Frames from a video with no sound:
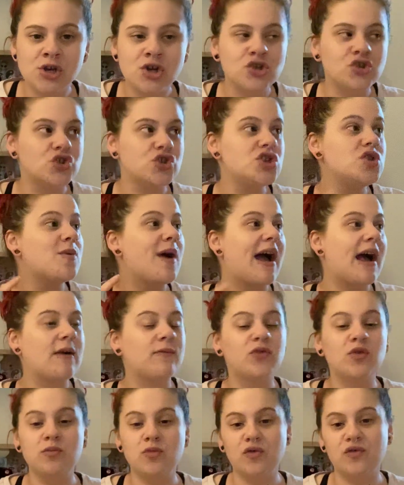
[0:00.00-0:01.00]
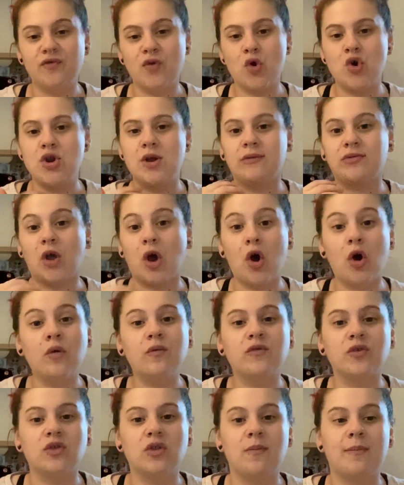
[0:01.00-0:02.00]
So you have to move forward. You have to hope
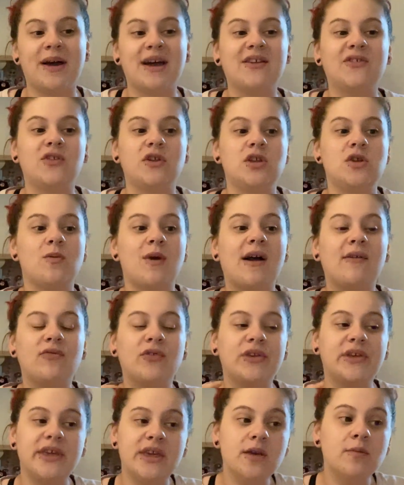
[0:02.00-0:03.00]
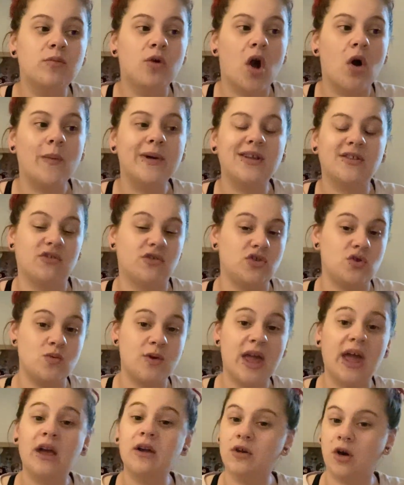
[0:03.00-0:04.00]
for the best, and you have to keep going until you
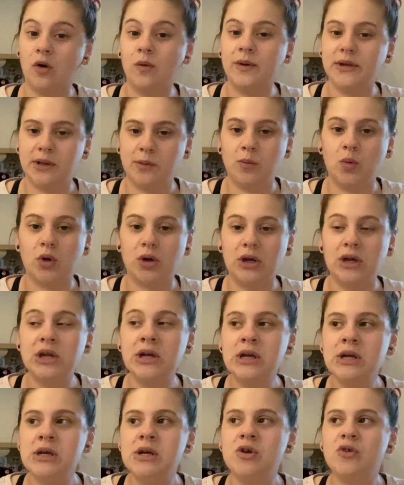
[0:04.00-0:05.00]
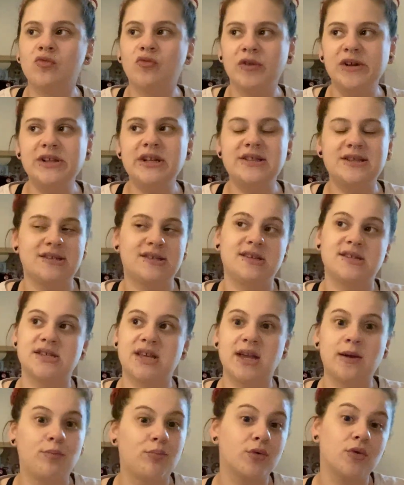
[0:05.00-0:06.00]
can't go anymore. Really, this is
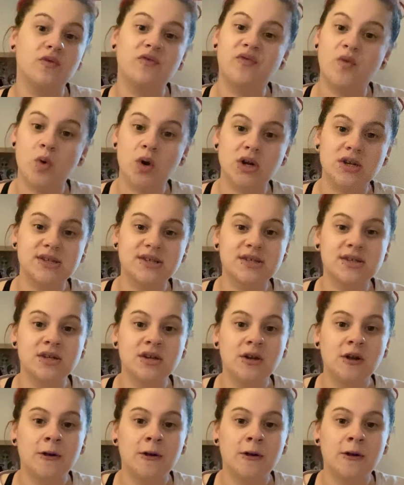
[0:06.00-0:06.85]
like brute force.